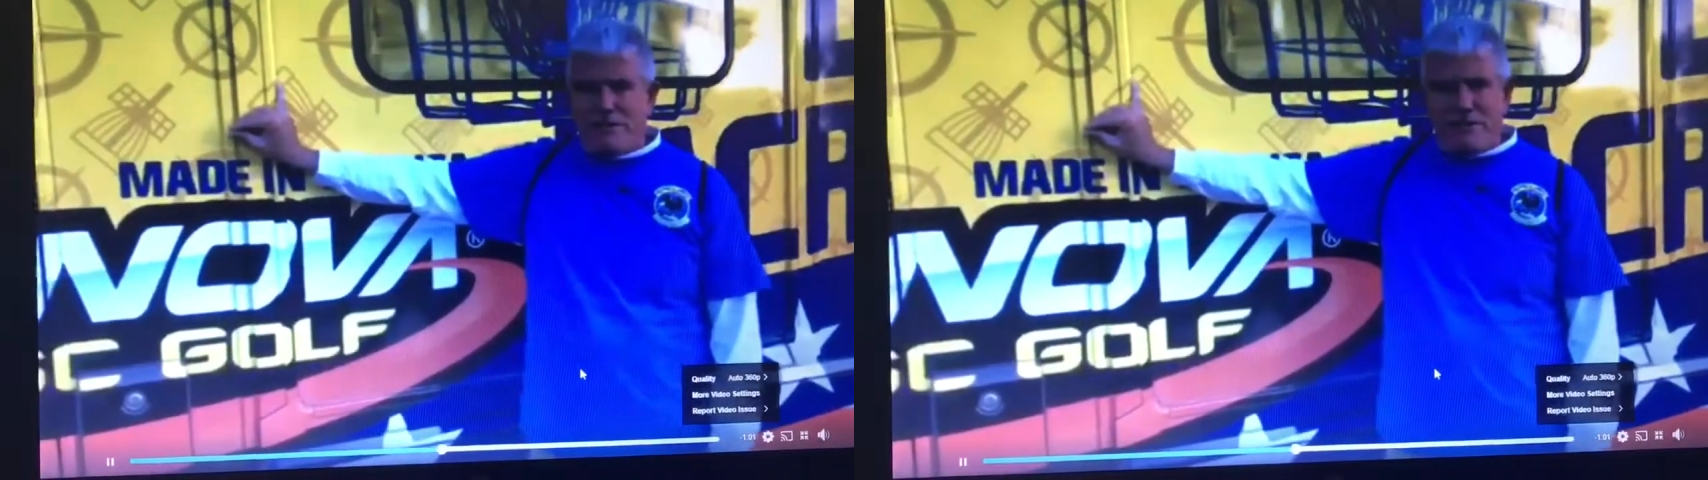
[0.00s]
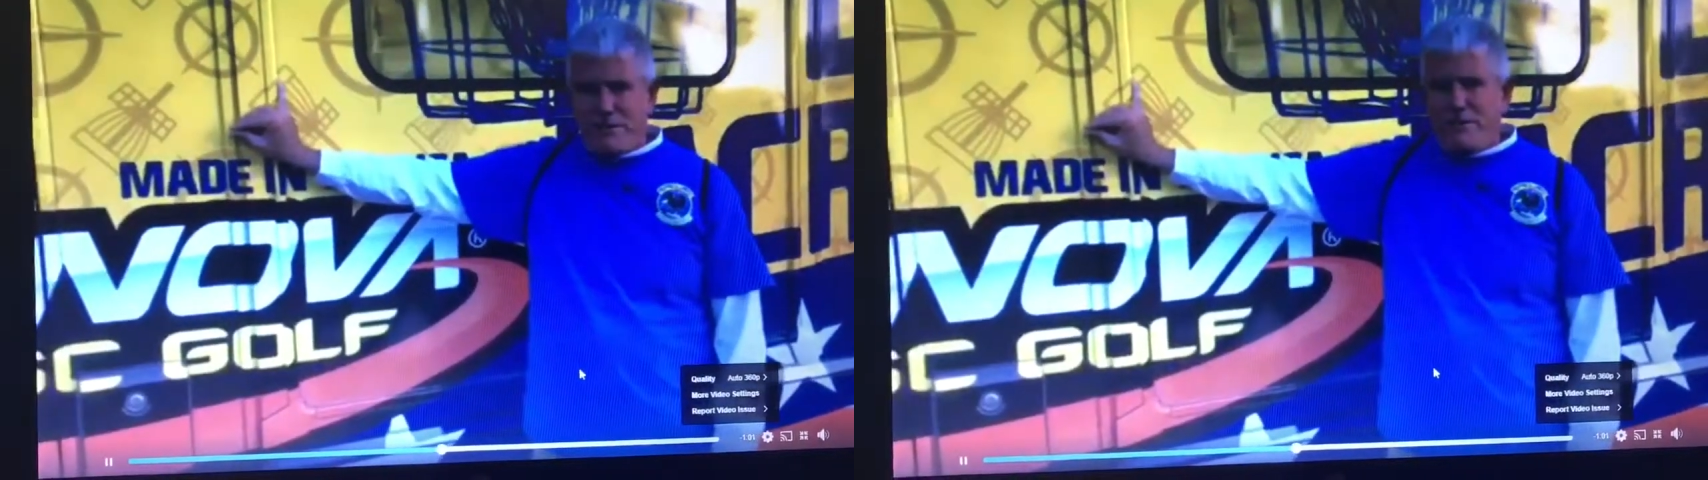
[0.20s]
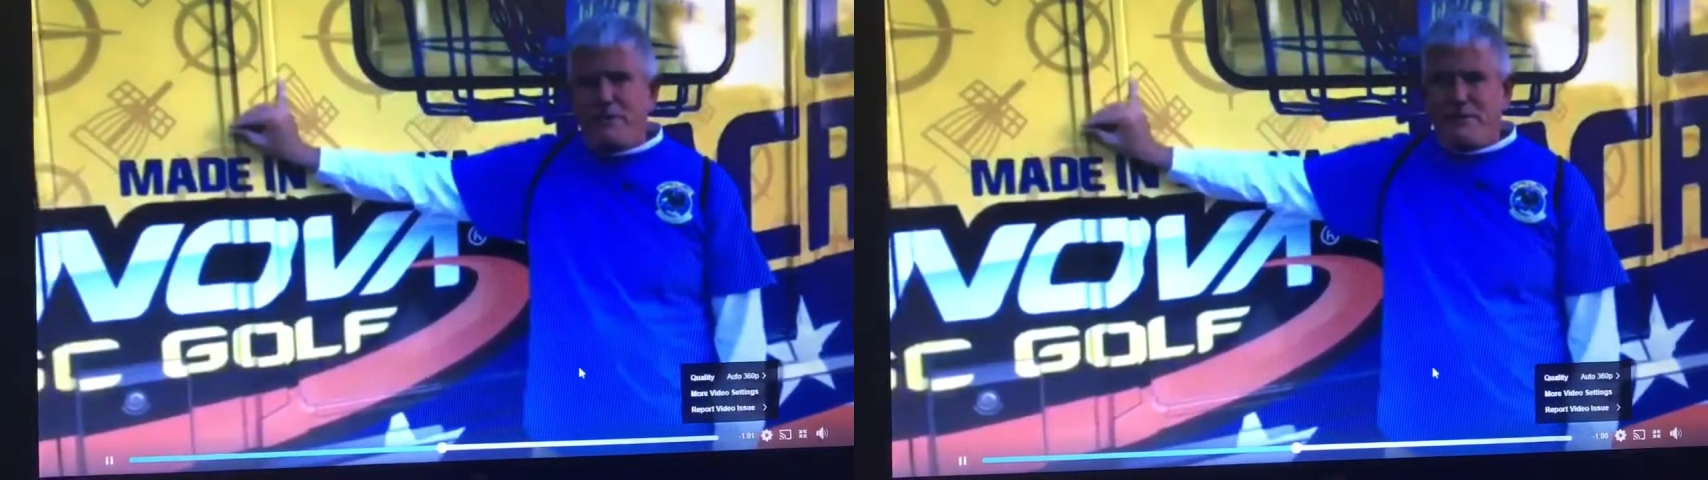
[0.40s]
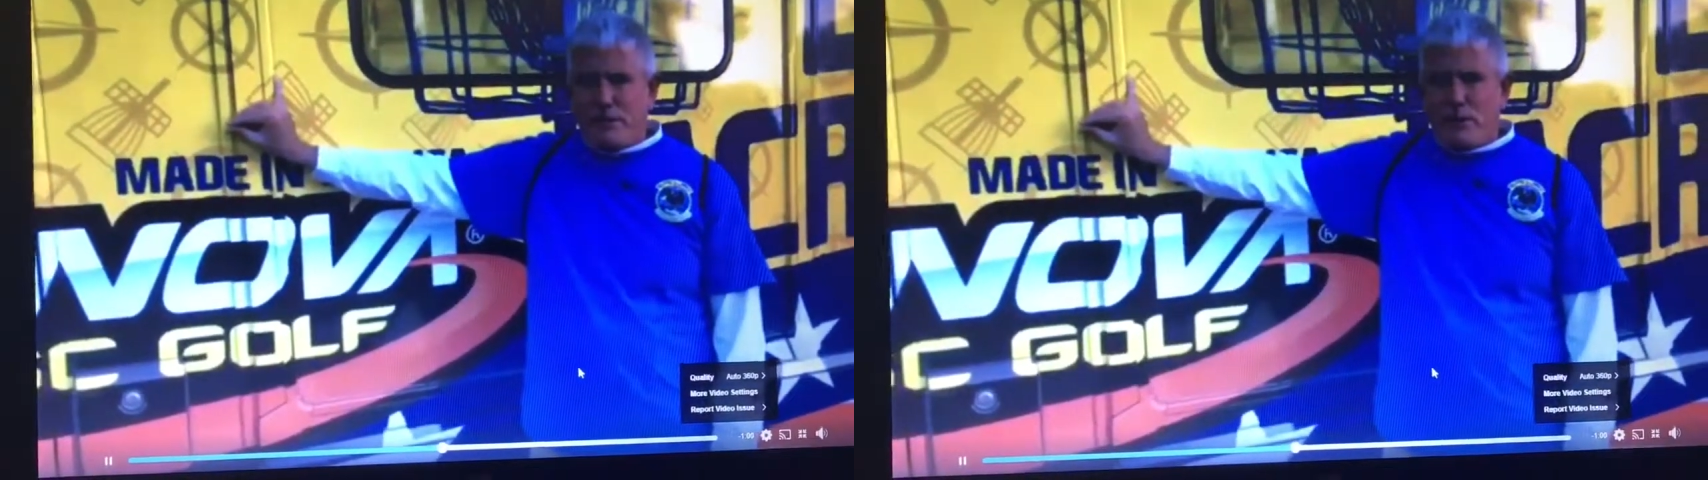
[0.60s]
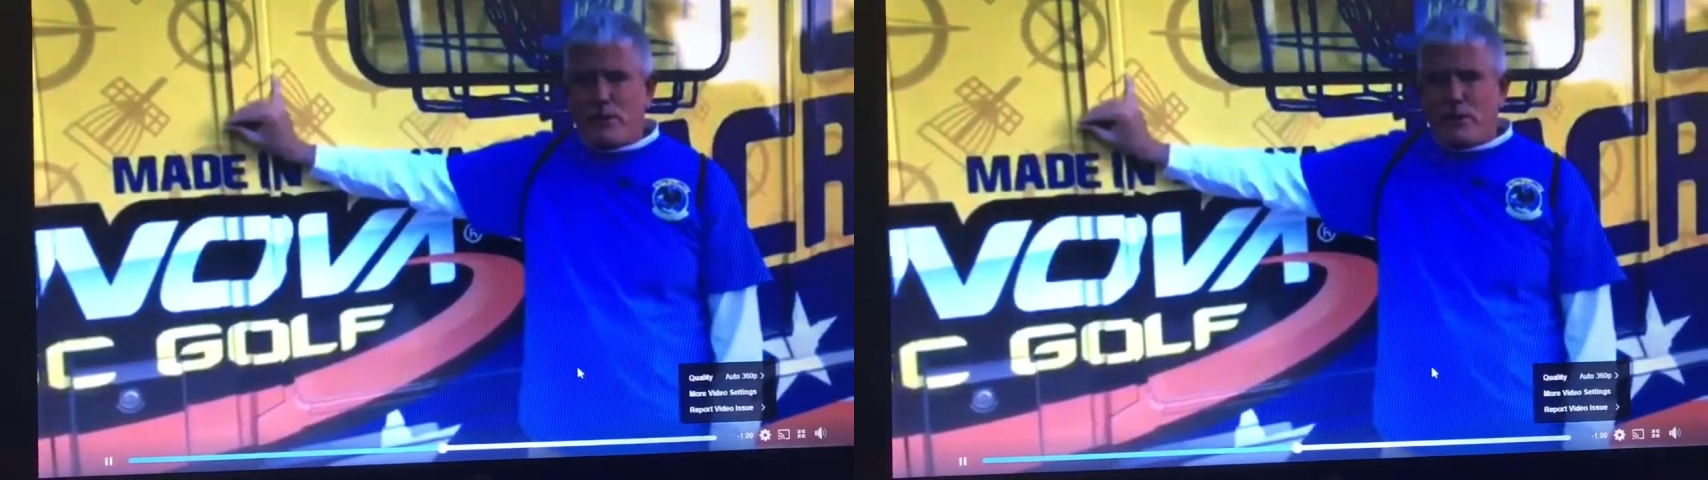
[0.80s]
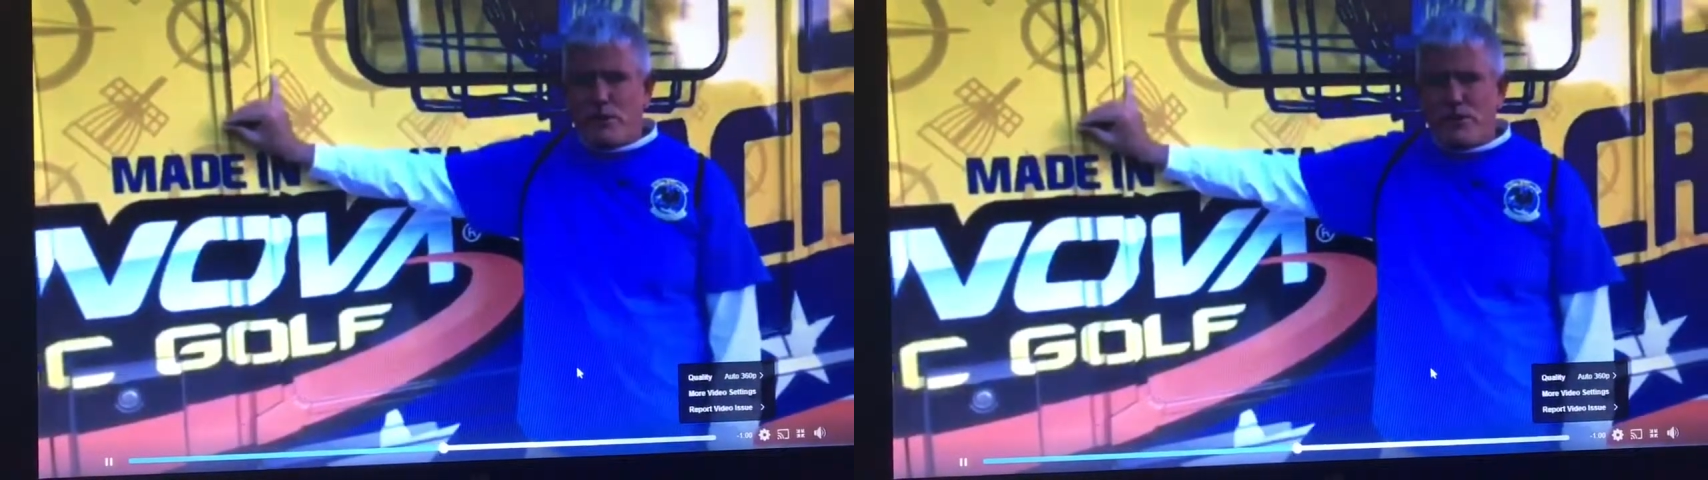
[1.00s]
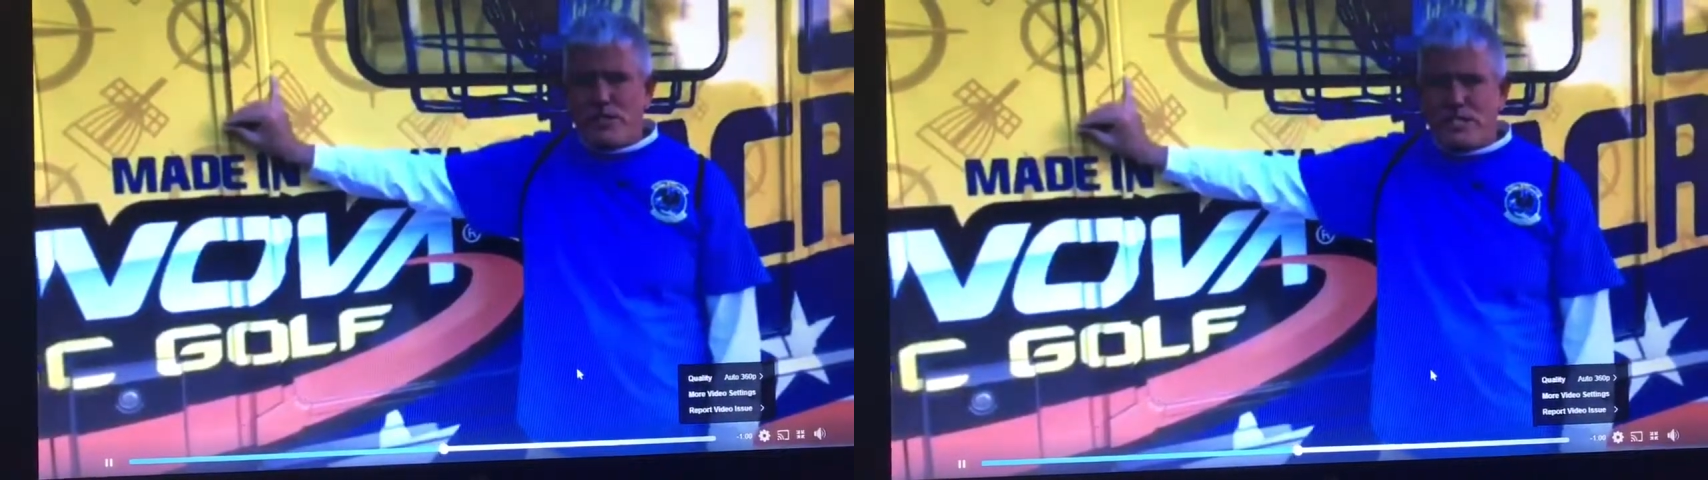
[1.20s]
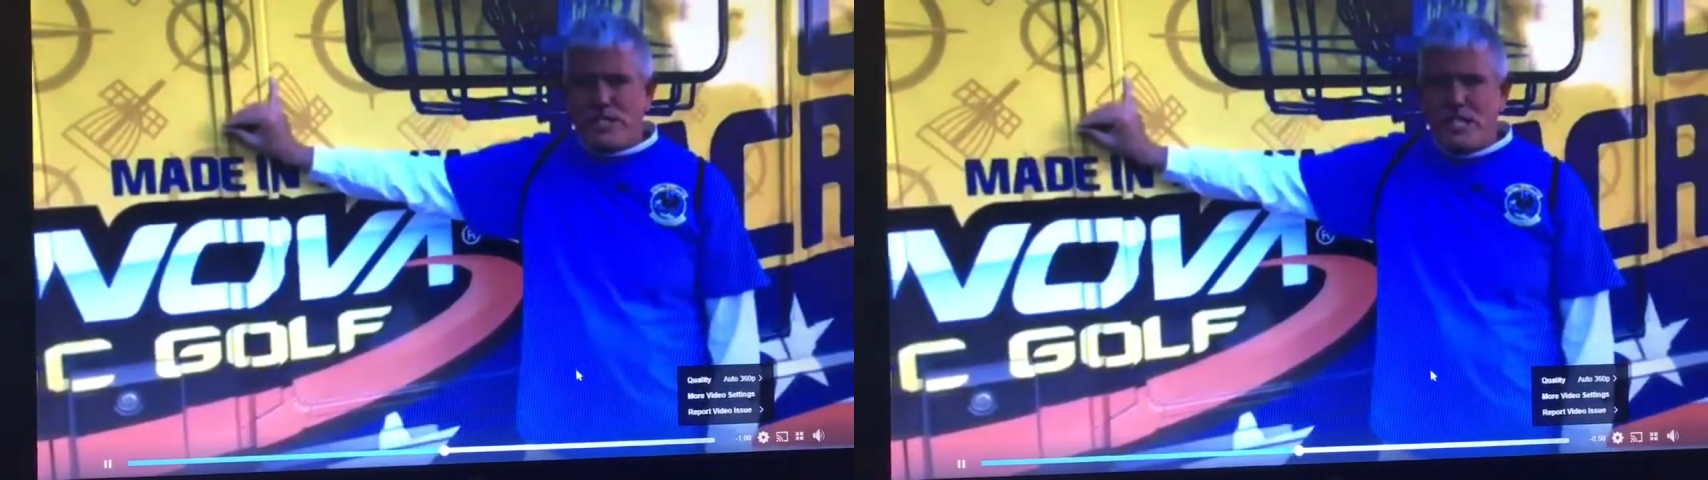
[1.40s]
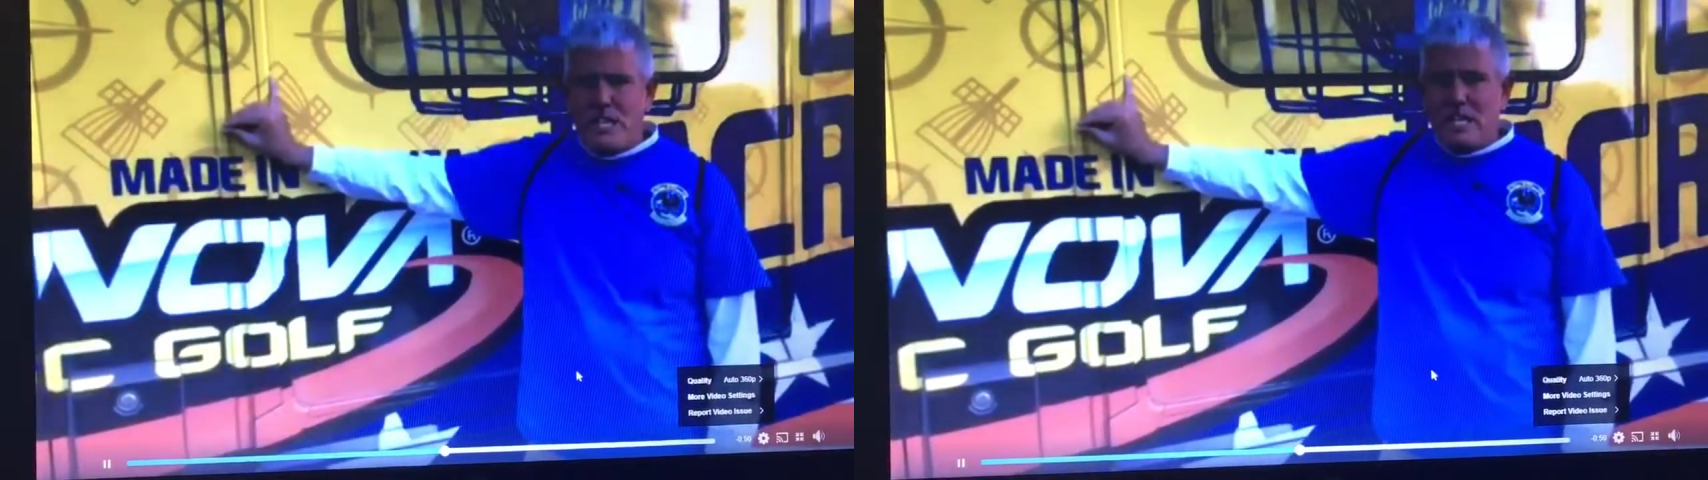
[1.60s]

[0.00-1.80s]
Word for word: 54 courses